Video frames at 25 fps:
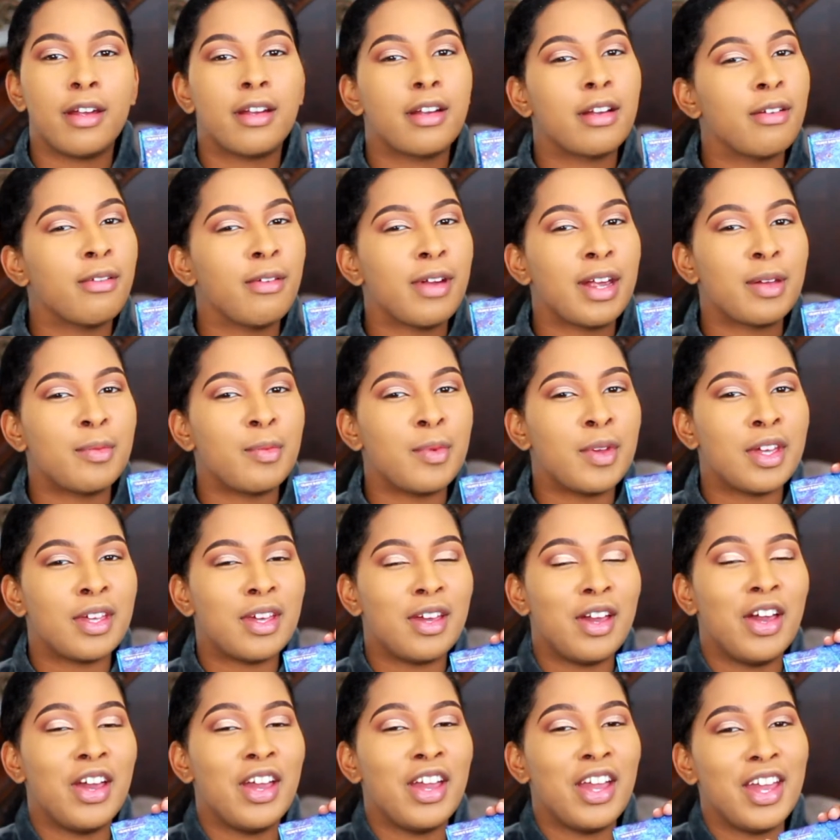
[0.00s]
correct me
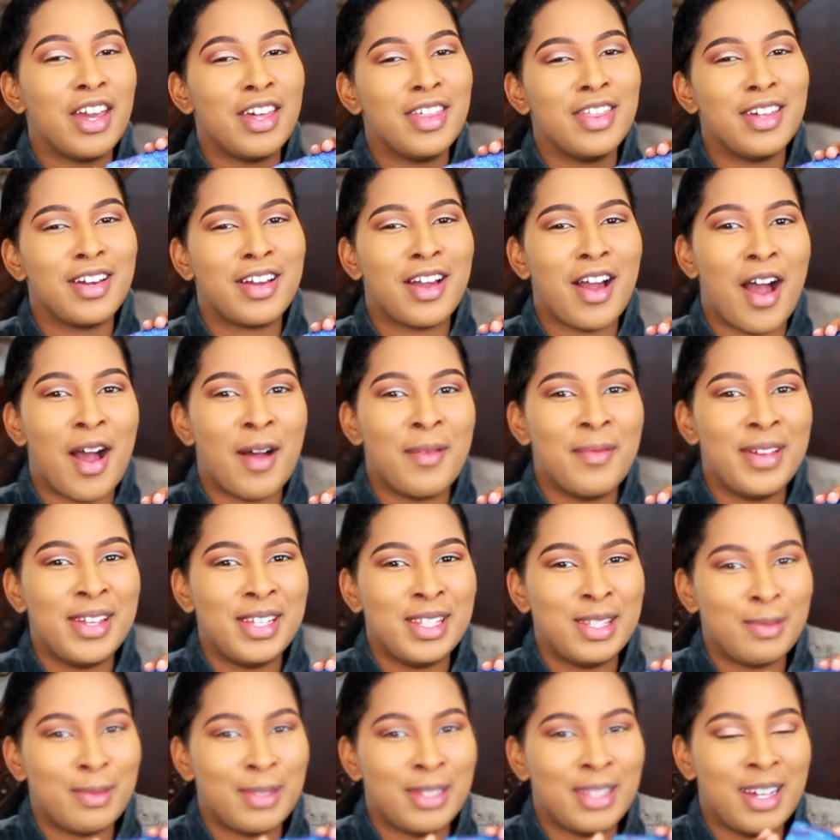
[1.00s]
in the
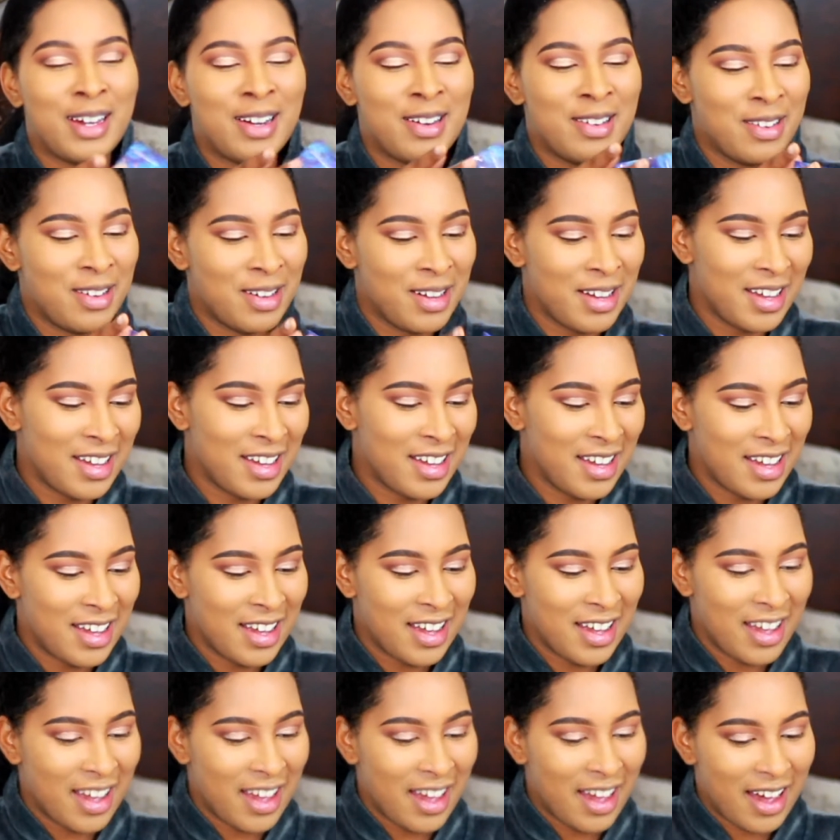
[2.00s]
comments below.
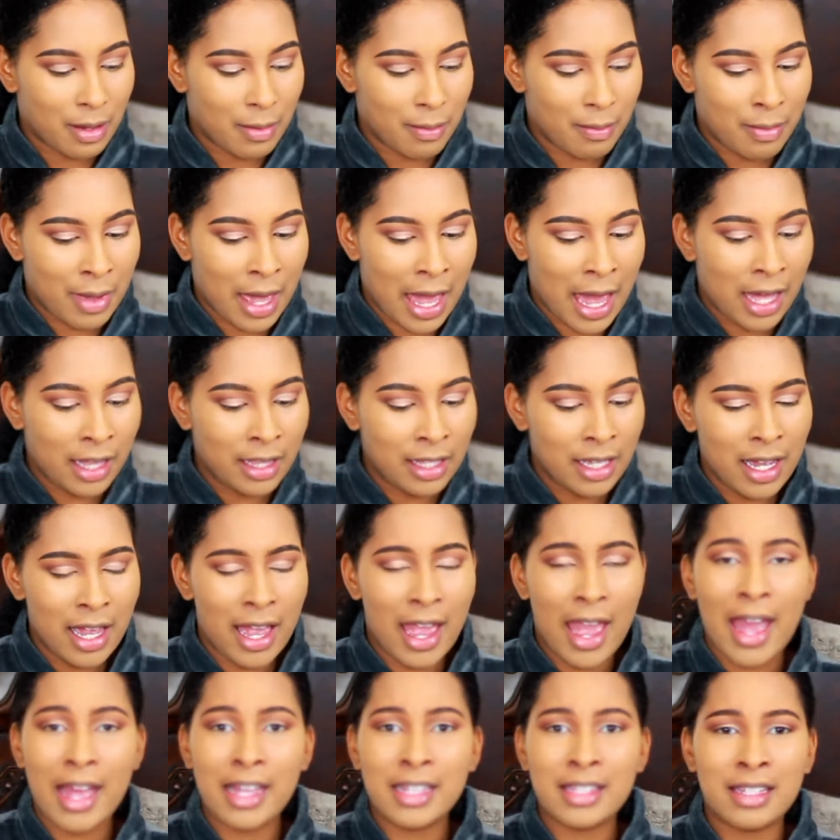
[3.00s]
Palette, it
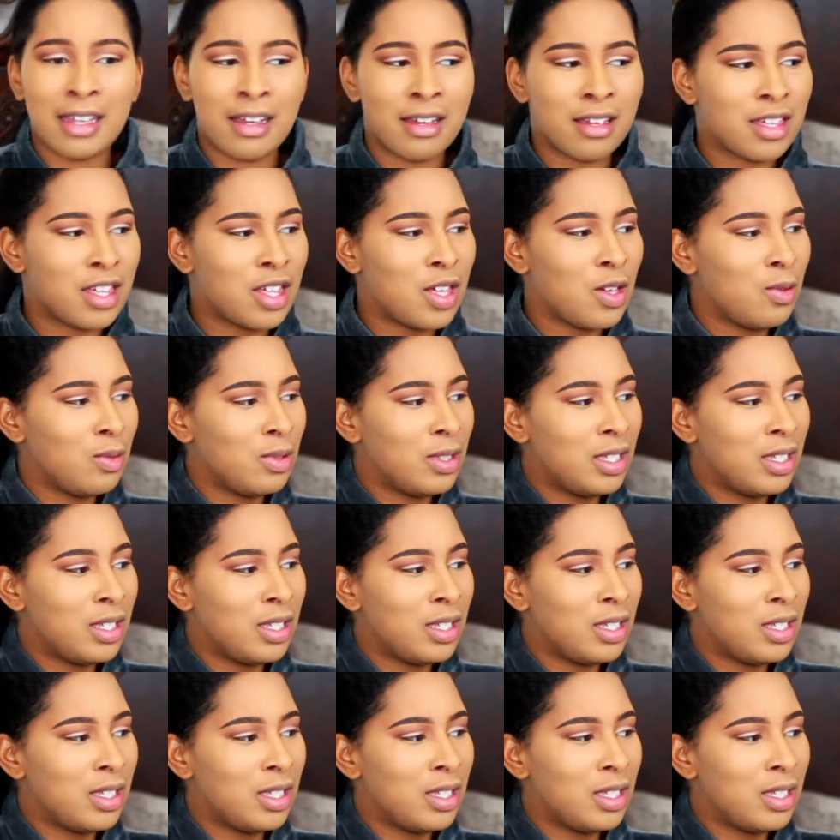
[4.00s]
has a cute